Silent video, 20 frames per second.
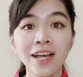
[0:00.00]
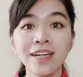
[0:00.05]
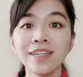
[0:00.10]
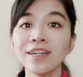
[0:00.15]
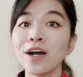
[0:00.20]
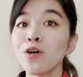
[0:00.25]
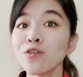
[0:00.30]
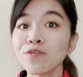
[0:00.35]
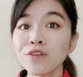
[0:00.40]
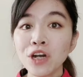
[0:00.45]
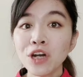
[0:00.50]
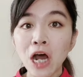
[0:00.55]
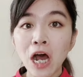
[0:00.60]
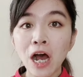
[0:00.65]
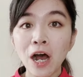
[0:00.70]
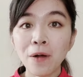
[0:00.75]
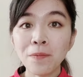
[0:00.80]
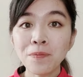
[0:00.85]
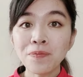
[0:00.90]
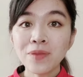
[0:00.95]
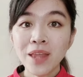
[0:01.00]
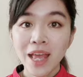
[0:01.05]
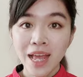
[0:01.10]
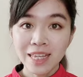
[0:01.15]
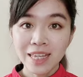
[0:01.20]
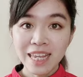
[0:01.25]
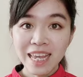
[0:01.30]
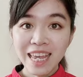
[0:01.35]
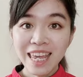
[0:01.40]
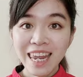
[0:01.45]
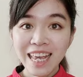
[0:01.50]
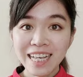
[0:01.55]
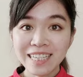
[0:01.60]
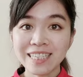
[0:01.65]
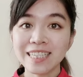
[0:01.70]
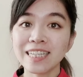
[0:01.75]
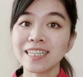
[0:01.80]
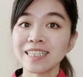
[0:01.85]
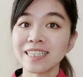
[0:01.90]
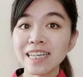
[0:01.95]
Overall, Dignics
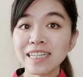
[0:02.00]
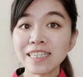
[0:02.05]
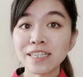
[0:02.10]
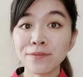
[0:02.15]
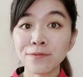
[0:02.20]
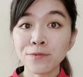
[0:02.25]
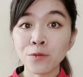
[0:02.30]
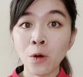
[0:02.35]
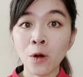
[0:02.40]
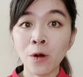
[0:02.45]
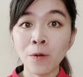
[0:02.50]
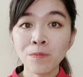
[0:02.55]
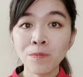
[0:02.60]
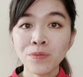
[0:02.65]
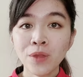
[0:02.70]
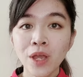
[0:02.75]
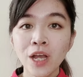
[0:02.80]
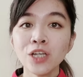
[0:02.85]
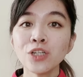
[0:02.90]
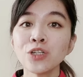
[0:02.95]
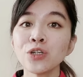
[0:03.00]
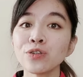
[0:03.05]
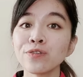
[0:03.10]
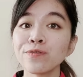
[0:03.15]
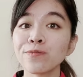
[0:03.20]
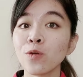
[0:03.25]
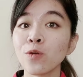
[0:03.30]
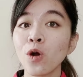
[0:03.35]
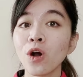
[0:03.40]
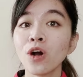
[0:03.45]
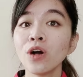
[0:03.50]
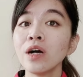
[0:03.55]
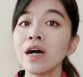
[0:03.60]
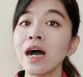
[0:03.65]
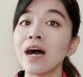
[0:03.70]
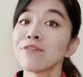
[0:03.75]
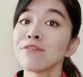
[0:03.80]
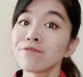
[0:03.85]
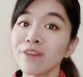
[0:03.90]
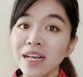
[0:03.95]
64 shoots for a
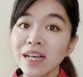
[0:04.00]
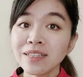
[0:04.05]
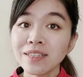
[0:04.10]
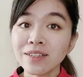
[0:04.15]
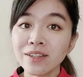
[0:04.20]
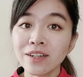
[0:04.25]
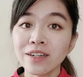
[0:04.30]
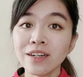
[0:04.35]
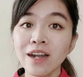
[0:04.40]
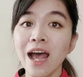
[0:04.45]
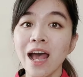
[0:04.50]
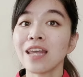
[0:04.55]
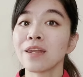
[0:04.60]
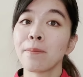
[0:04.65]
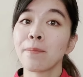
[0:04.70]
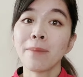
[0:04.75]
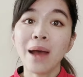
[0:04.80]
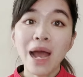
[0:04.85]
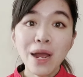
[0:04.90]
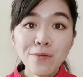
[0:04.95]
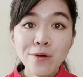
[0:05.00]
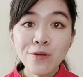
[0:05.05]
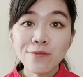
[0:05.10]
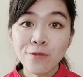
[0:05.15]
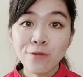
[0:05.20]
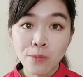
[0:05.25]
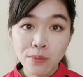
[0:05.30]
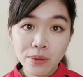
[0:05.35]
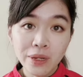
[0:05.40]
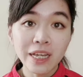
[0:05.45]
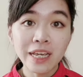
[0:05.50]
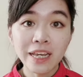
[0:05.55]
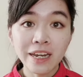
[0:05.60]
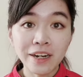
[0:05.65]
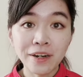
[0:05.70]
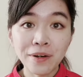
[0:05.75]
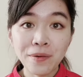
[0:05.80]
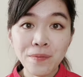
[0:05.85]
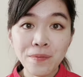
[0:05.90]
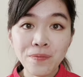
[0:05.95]
faster and powerful
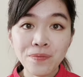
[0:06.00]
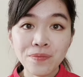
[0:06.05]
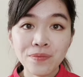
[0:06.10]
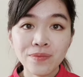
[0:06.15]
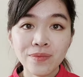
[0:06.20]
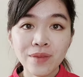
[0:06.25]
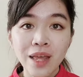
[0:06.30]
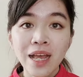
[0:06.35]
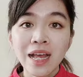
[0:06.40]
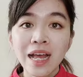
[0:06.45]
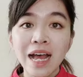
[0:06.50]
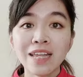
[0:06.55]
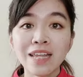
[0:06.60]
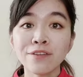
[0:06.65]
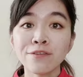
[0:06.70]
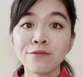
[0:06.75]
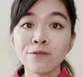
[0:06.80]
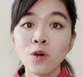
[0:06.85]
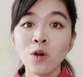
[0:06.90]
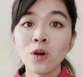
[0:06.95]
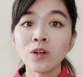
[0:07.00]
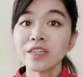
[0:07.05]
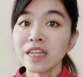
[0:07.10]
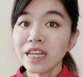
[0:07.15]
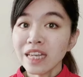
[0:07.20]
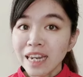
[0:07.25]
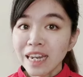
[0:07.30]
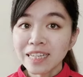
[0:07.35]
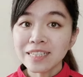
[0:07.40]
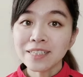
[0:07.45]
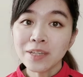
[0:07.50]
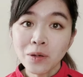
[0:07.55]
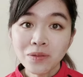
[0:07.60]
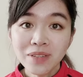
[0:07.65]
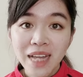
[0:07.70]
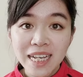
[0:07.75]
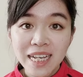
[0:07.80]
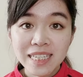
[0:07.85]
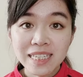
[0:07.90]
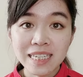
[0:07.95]
player. And for Dignics
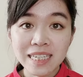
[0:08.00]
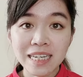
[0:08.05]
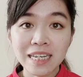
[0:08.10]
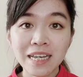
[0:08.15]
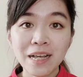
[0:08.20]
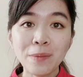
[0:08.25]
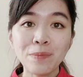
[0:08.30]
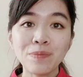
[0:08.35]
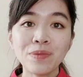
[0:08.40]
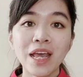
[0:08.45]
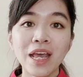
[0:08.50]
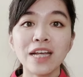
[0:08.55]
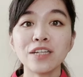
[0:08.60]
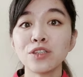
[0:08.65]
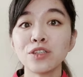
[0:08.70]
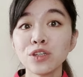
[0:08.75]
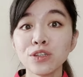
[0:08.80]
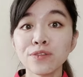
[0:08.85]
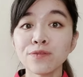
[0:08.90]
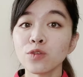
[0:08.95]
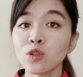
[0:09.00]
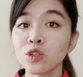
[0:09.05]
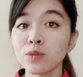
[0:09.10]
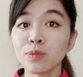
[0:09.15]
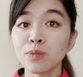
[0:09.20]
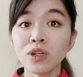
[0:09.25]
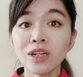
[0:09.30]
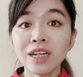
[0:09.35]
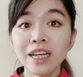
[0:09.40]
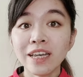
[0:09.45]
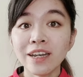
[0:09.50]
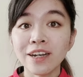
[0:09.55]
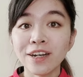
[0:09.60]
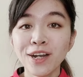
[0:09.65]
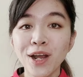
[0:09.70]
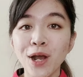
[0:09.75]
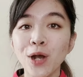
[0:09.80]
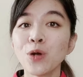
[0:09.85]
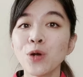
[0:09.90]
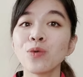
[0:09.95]
09C, it suits for the player
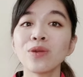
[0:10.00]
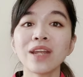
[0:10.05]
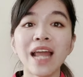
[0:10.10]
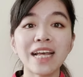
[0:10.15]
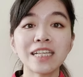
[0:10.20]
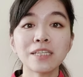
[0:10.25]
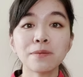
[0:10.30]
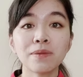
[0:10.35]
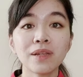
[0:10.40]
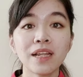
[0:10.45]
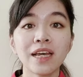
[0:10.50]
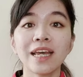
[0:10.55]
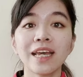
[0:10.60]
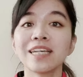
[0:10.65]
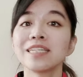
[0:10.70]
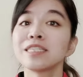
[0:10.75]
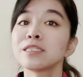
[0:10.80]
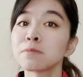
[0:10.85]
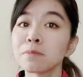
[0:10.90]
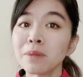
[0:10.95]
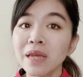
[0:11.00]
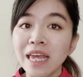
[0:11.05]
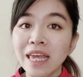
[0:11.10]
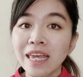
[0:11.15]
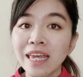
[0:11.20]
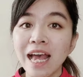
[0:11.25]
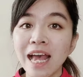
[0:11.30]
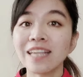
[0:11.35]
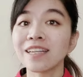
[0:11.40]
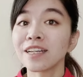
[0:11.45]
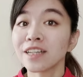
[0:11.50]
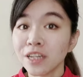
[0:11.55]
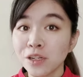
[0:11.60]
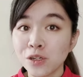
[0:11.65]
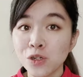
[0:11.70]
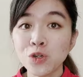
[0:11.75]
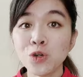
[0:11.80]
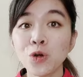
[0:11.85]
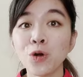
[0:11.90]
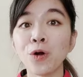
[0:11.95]
who likes play spin and
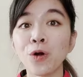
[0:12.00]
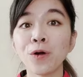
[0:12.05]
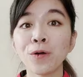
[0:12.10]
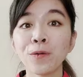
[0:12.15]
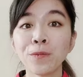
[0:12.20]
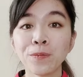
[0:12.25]
control.